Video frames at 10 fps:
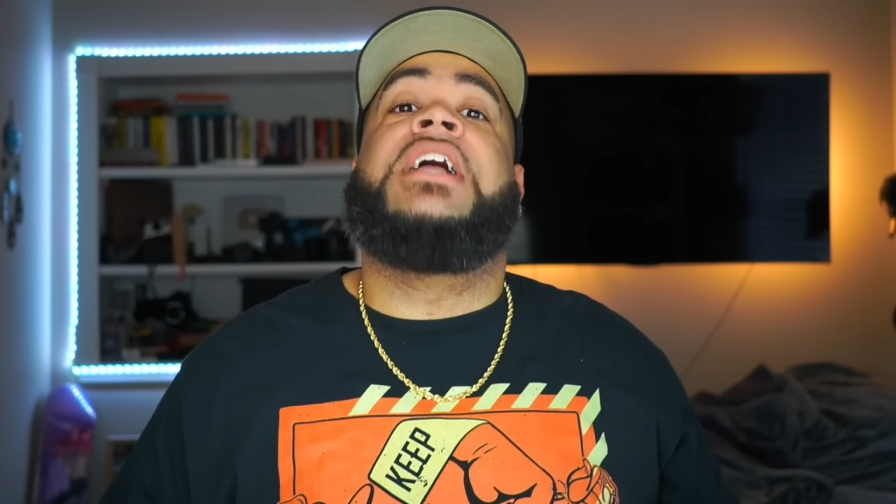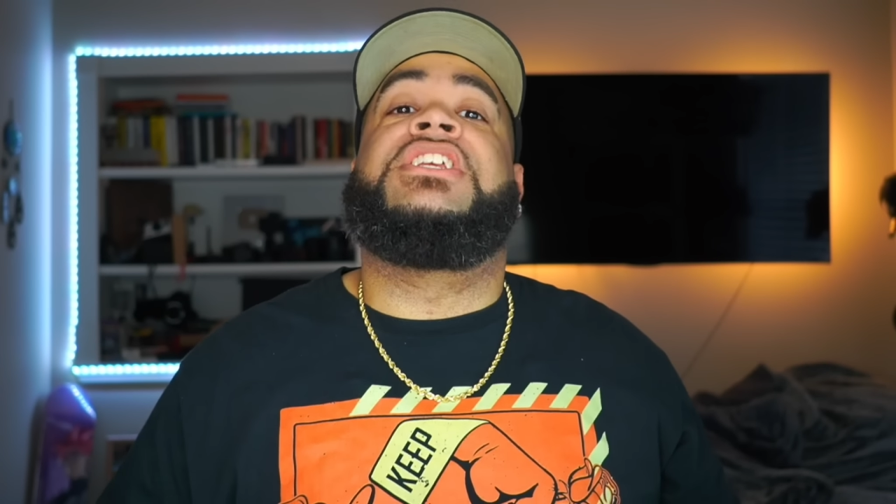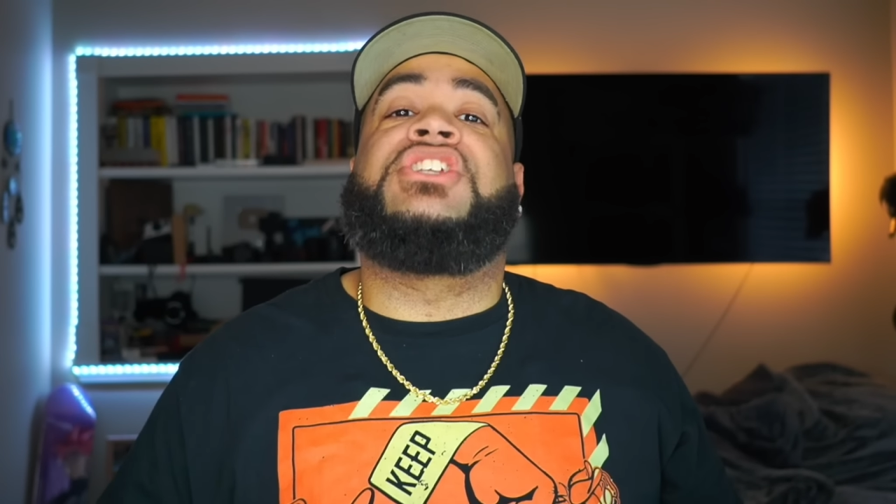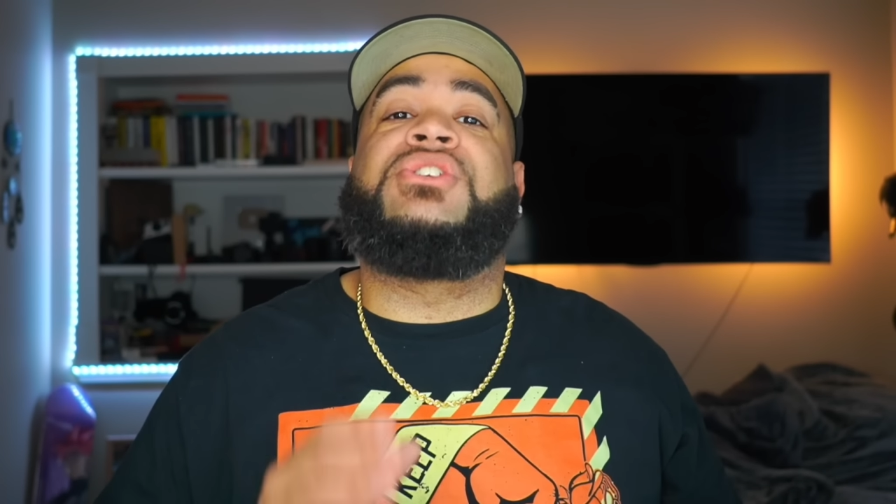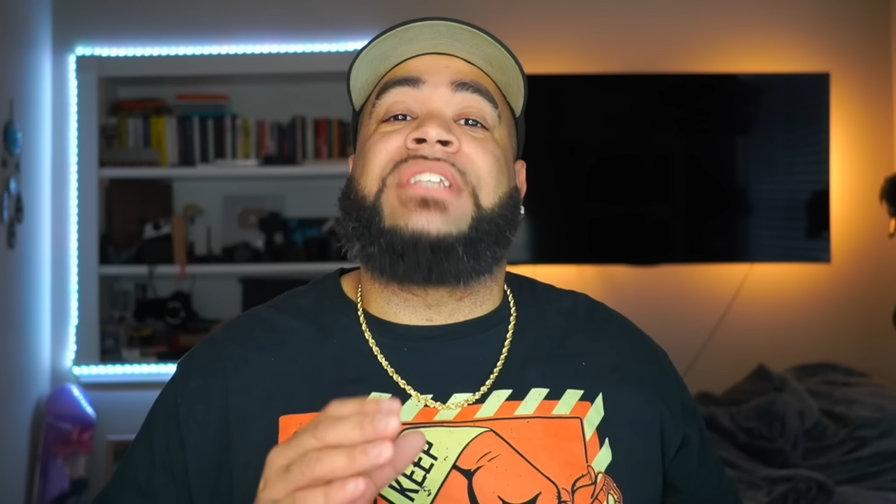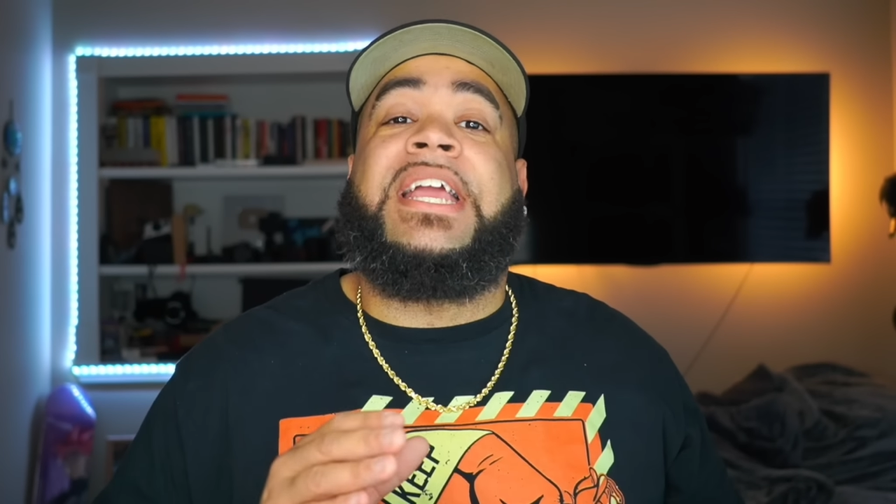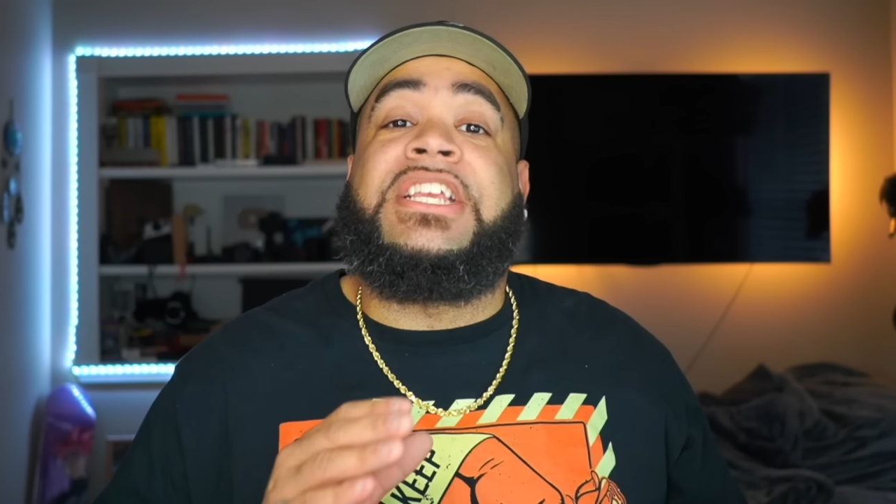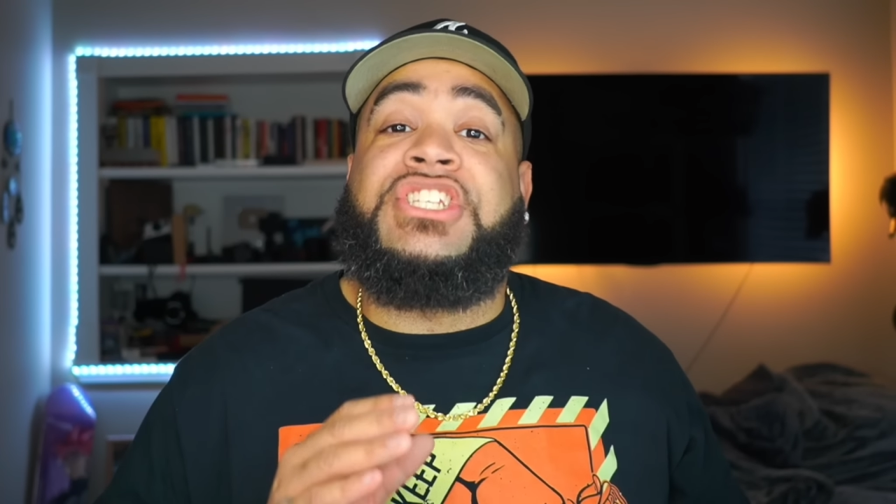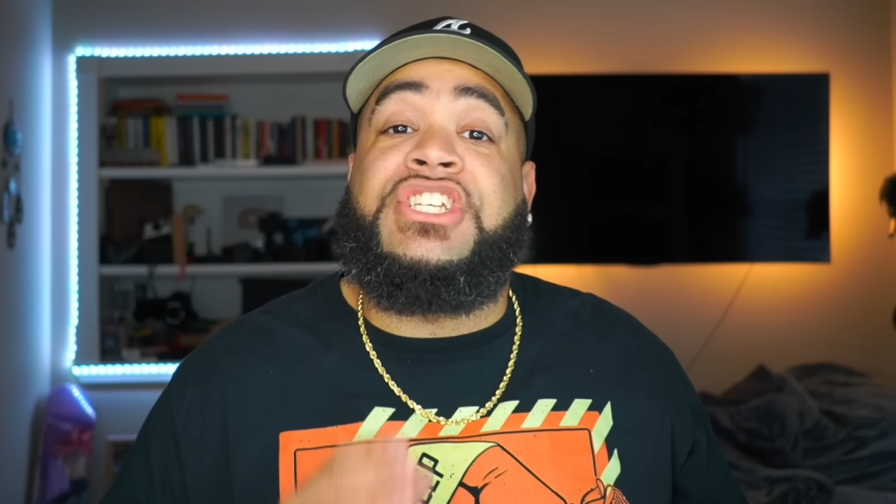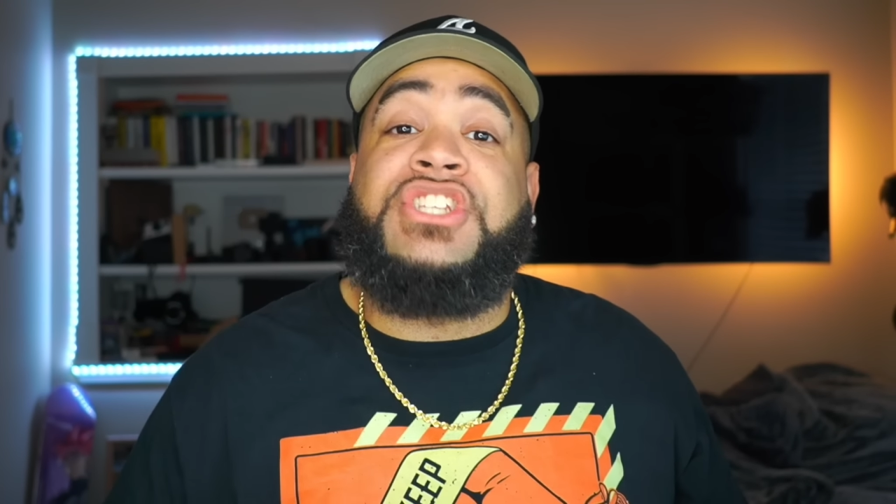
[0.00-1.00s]
She was like,
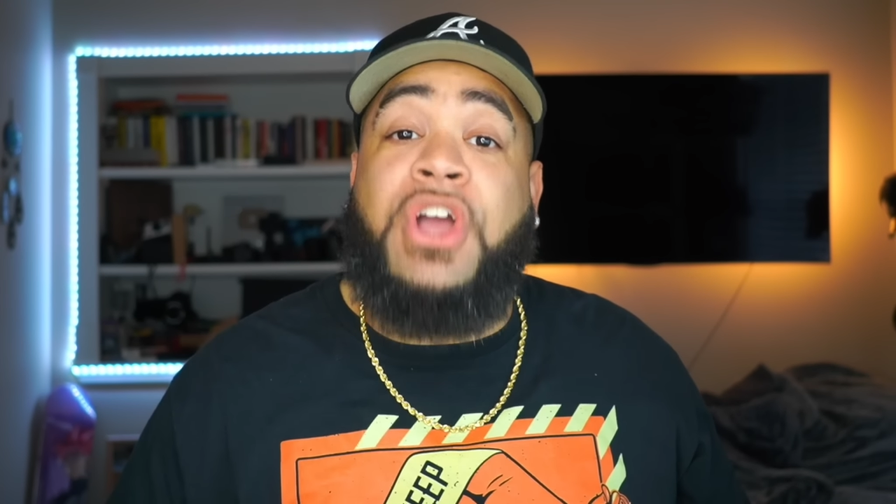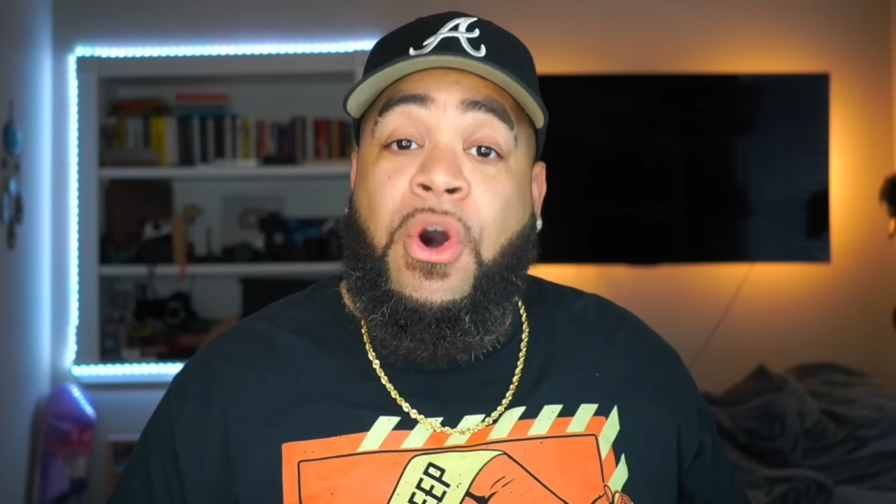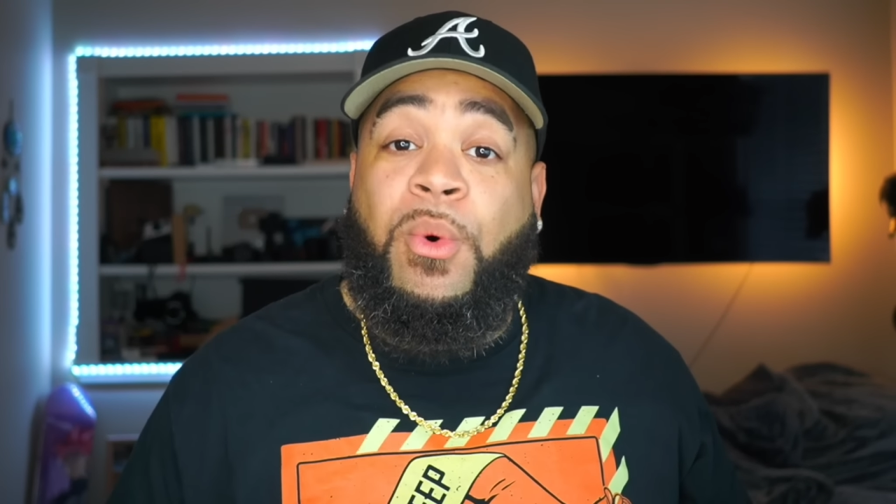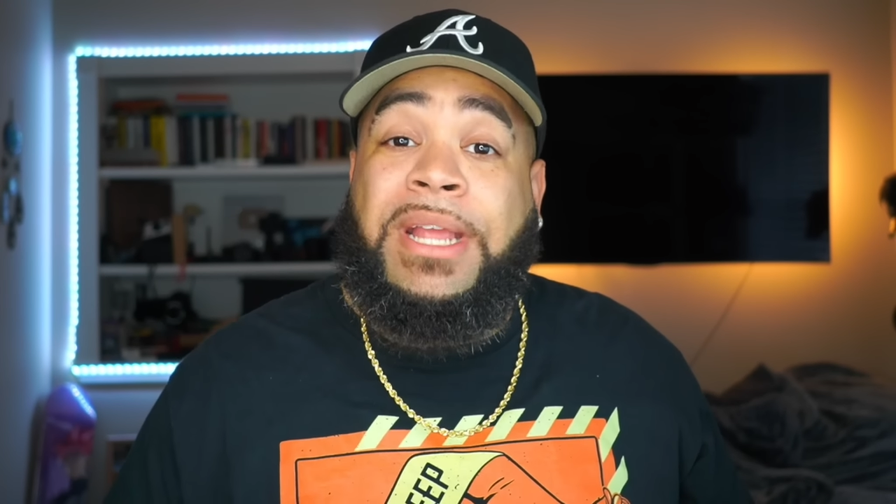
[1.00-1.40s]
she's going